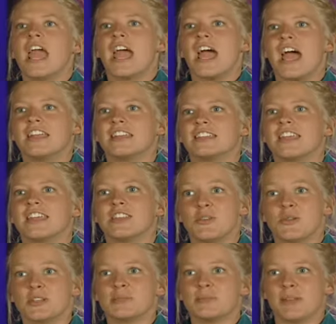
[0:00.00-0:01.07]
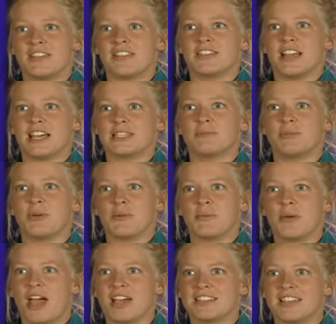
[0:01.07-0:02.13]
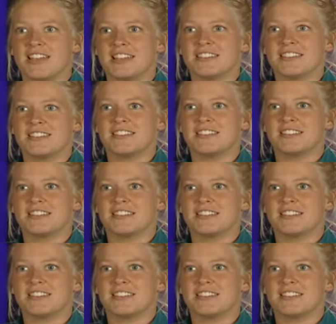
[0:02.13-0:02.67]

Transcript: And can you explain the glassblowing process?